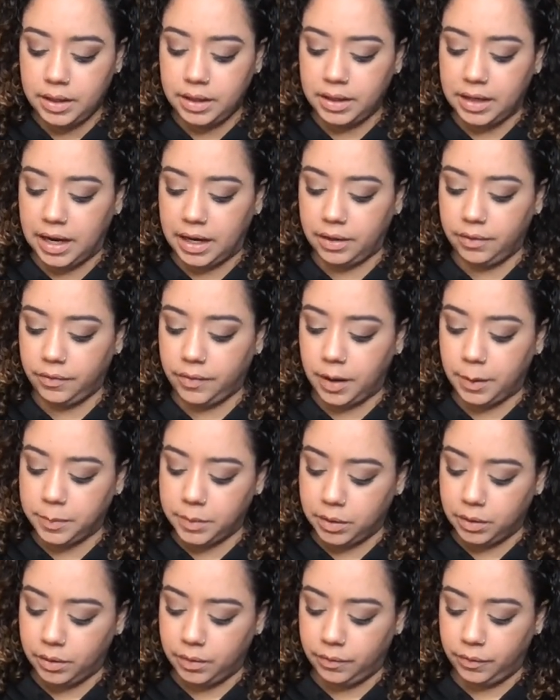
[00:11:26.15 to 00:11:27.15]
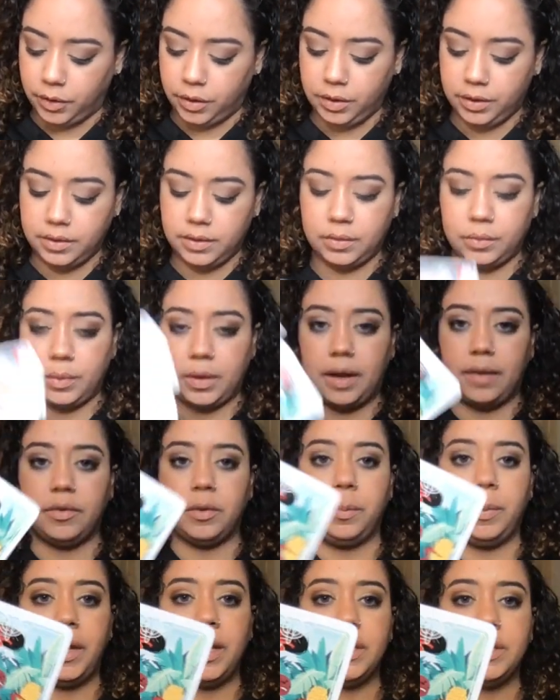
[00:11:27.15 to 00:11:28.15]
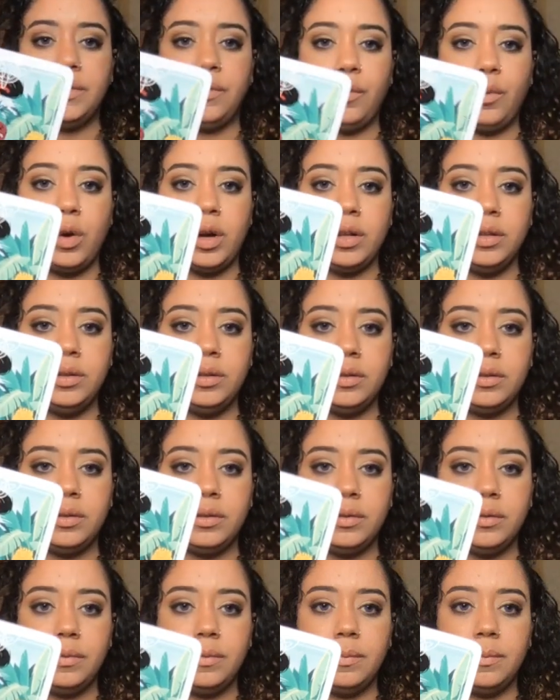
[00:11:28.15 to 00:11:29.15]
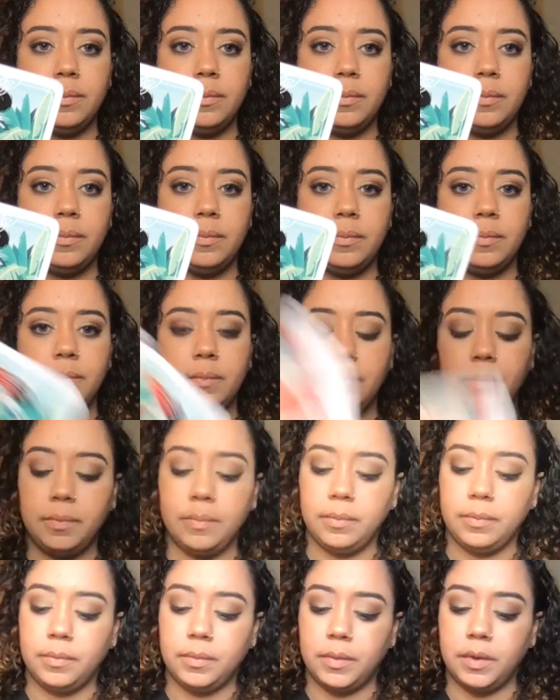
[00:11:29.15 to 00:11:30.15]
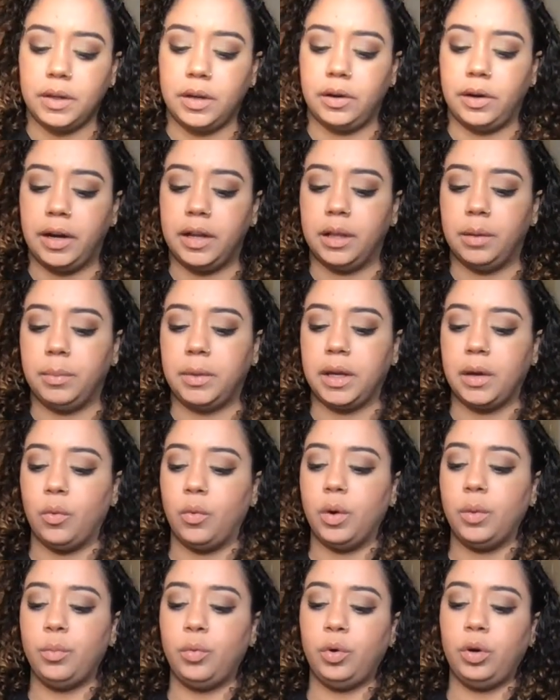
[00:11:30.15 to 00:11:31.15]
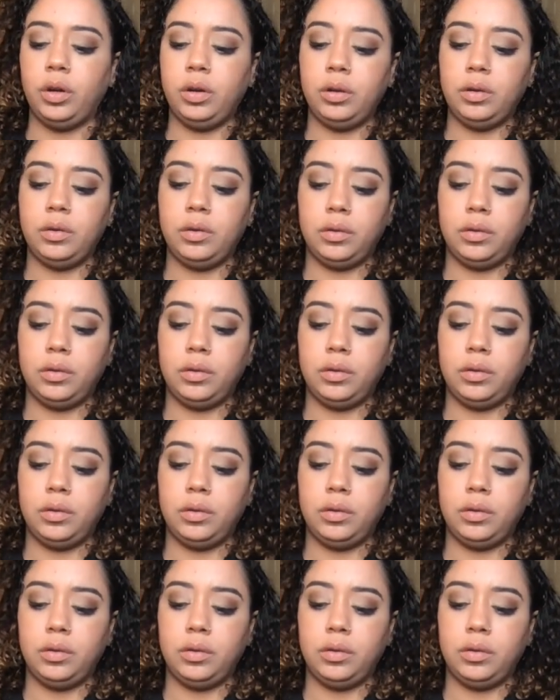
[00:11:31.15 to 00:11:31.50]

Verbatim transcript: Nine of Cups in the reverse. We have the Page of Wands. All right, let me get one more.